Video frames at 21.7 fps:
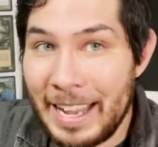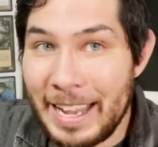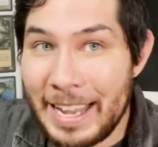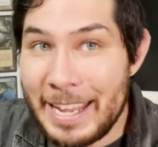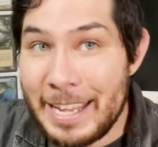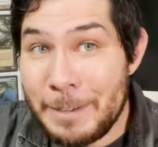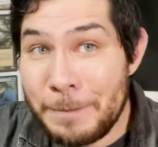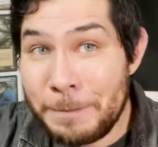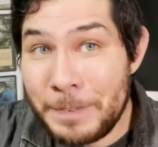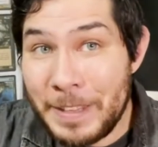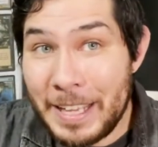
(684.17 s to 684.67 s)

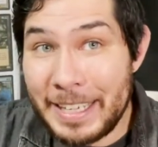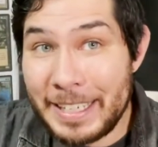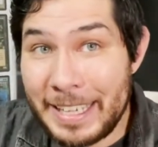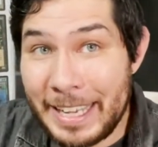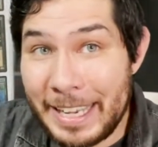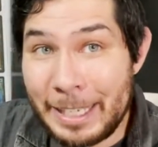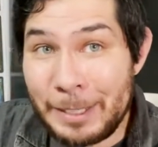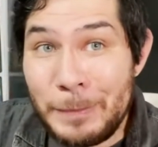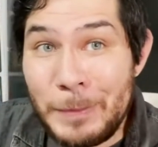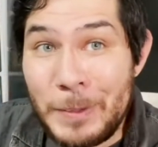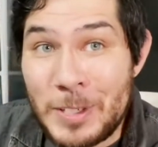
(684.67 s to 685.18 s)
if that
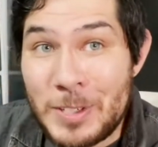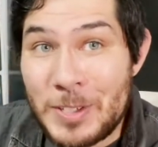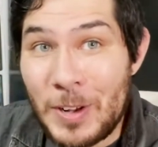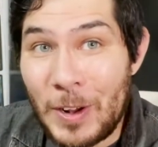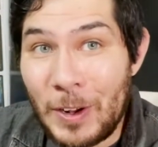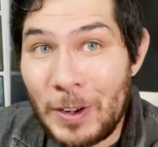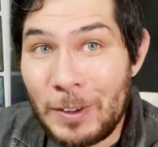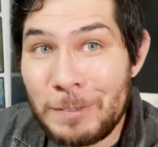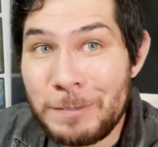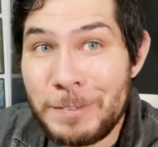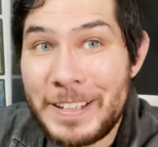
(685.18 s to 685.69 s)
can
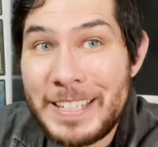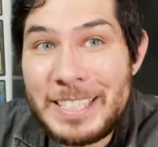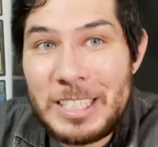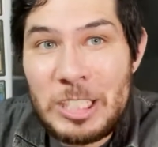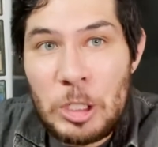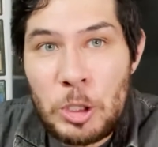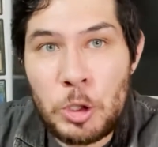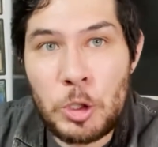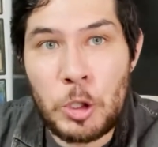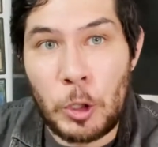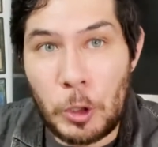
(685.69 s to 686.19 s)
resolve, it
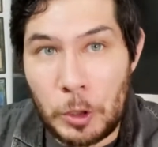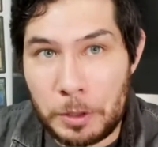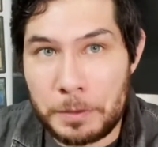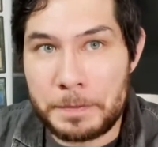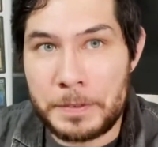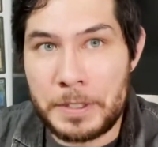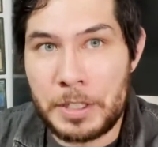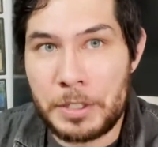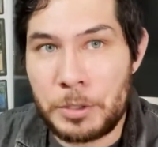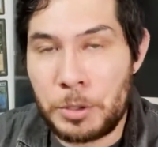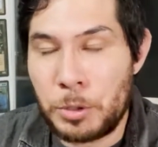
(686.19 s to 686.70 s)

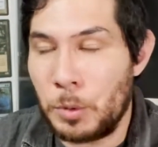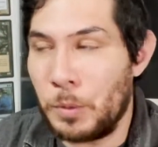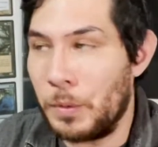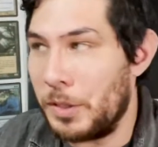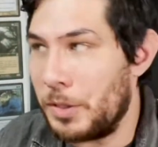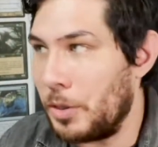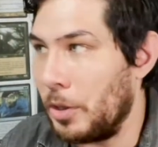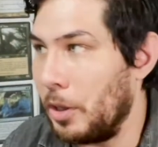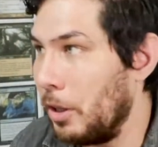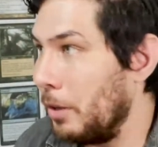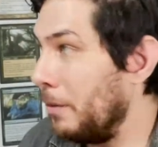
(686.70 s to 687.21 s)
deserved to
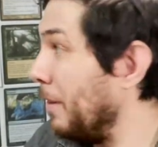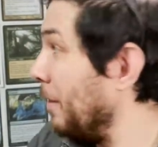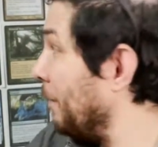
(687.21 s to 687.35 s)
resolve.